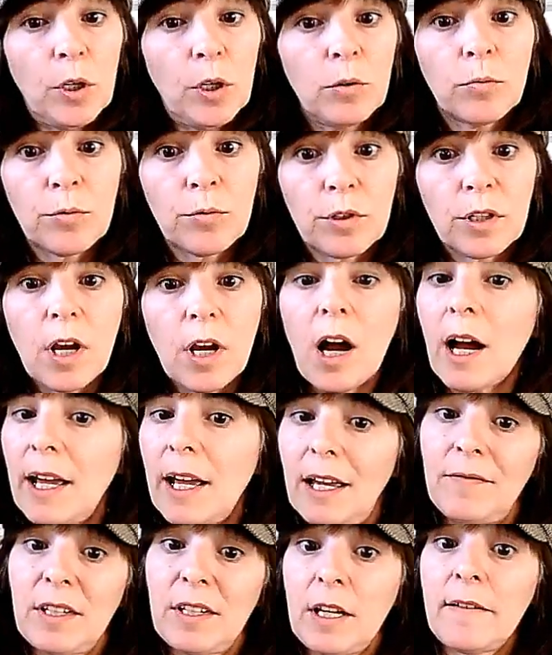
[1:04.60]
don't, I
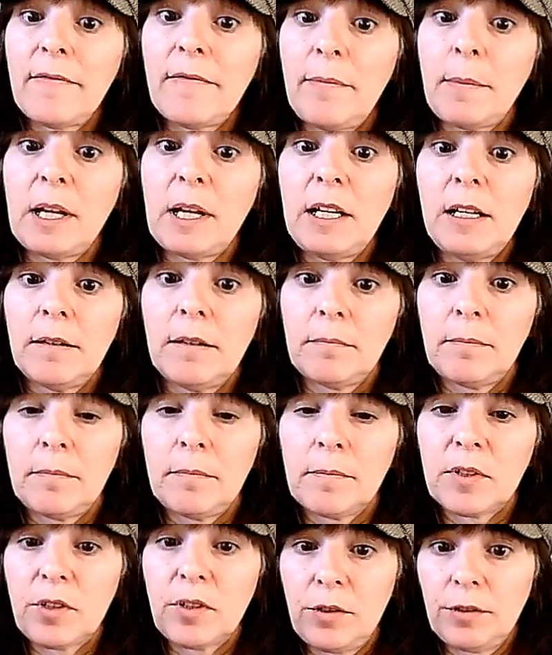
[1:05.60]
have enough money,
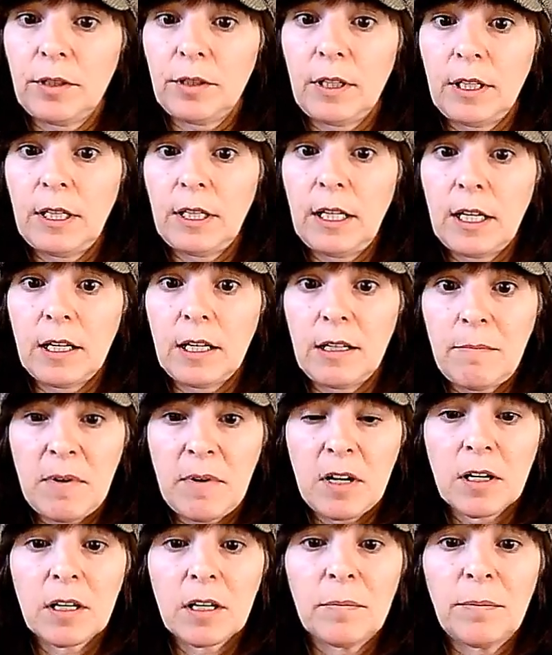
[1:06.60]
certainly, I'm
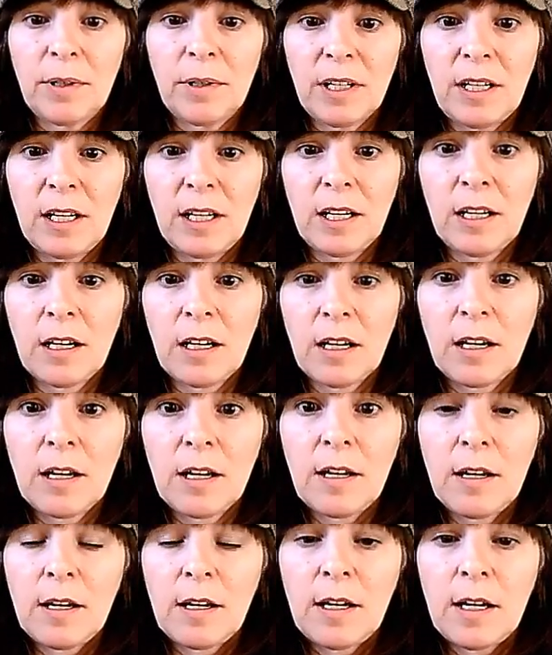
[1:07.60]
not complaining.
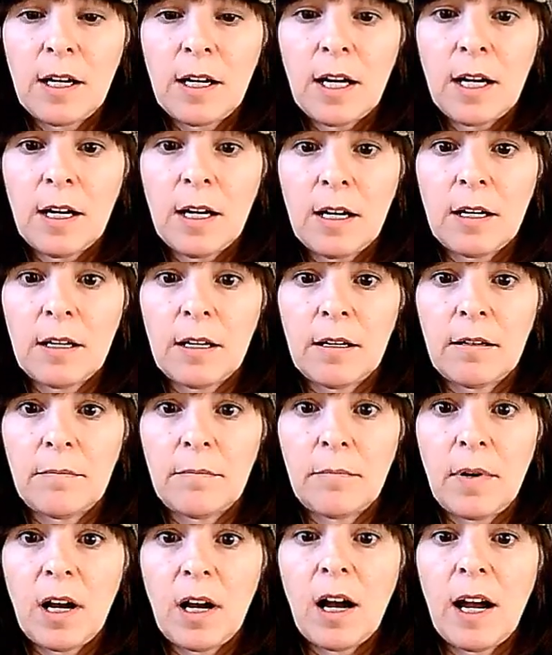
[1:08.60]

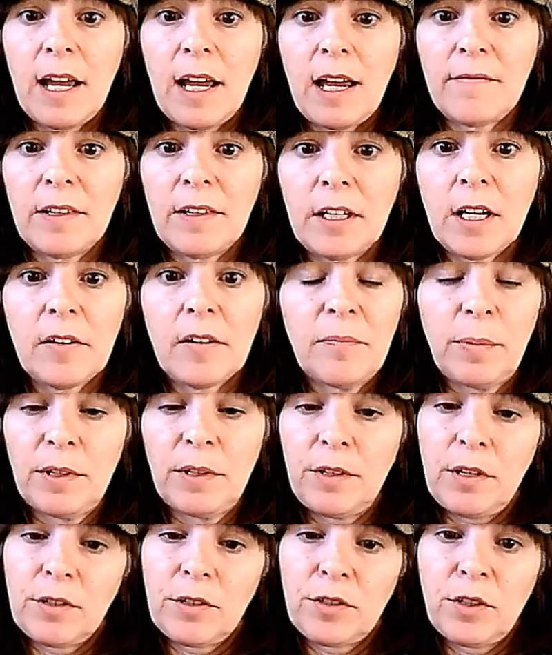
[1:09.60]
I have enough, but
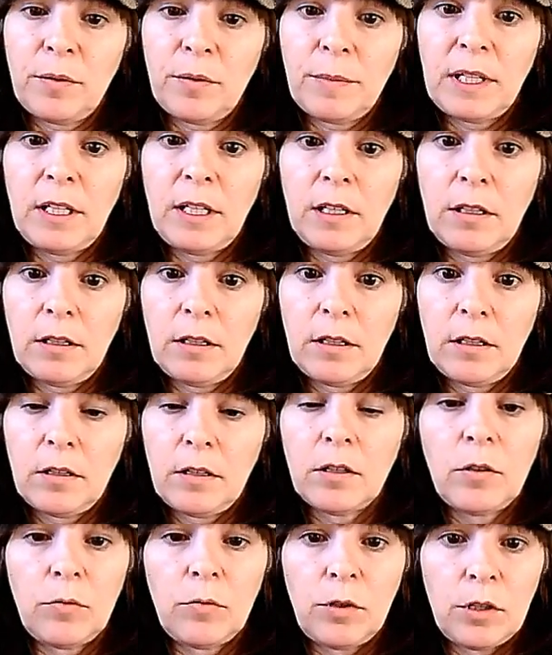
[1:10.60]
there are so many
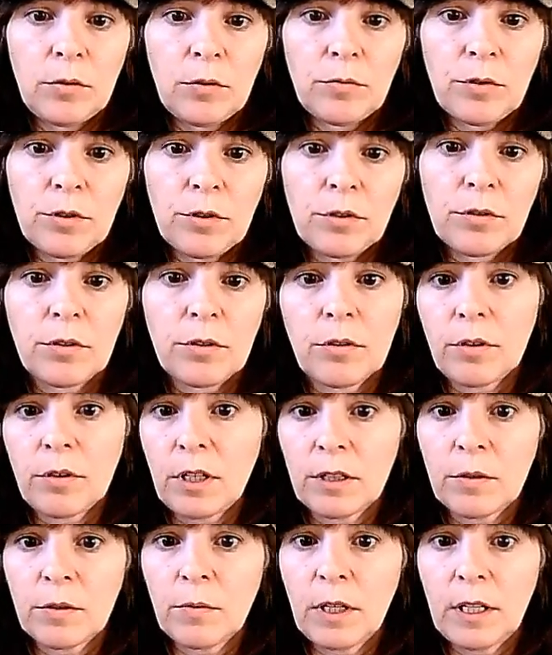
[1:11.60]
who don't, so
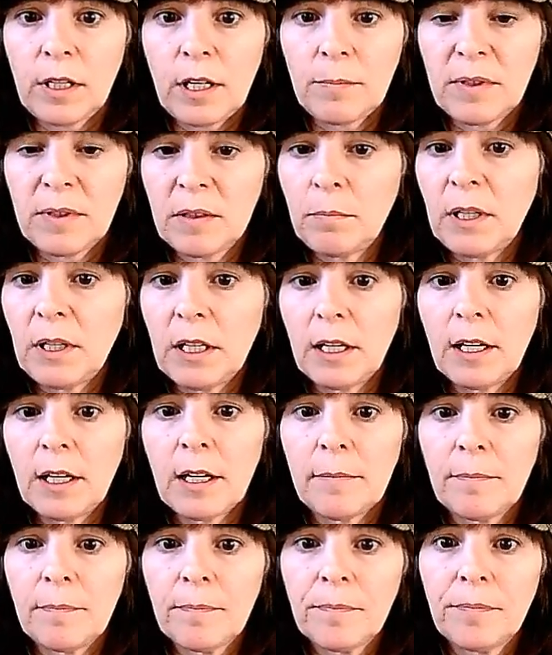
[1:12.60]
that's why I'm speaking
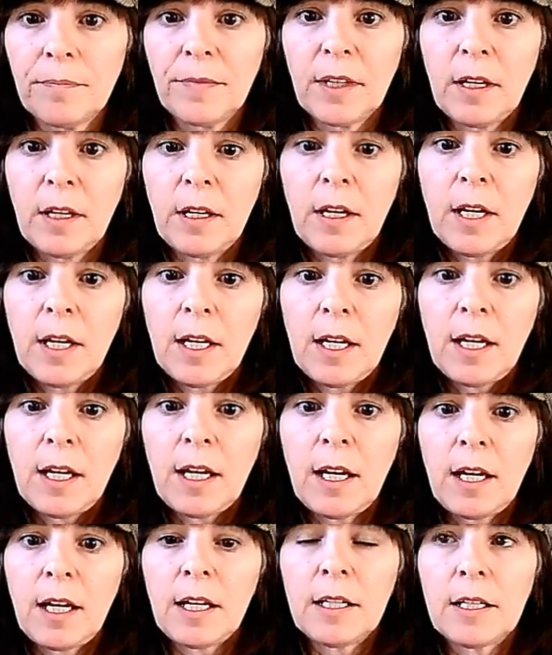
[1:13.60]
up.
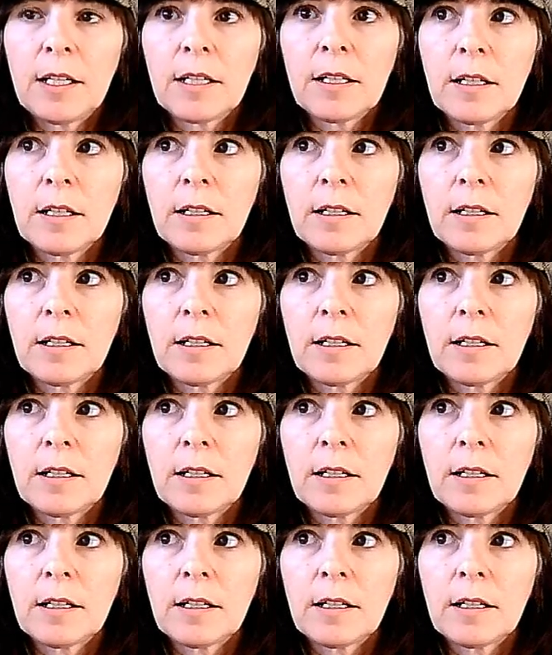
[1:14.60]
And